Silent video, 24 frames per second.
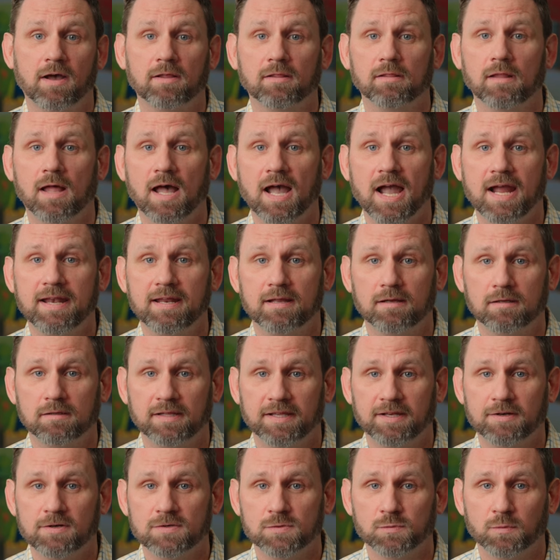online at
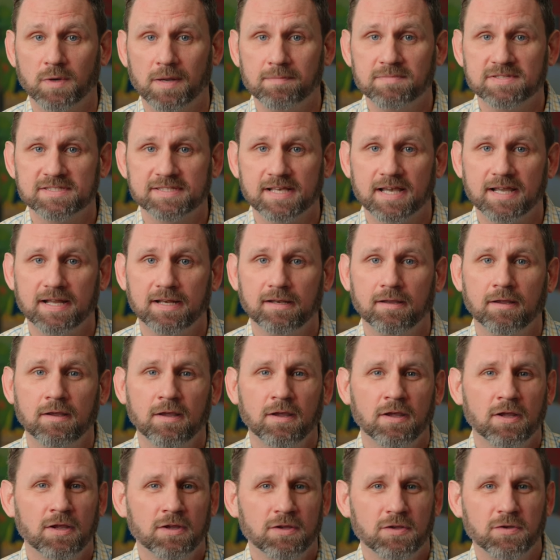Gleaners' website.
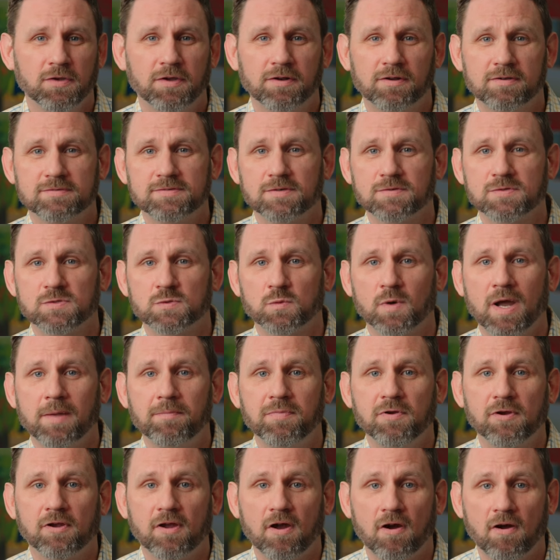You can also swipe
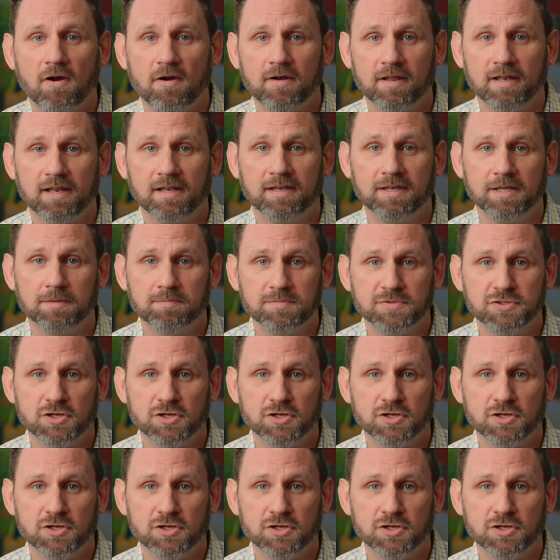your card at a dip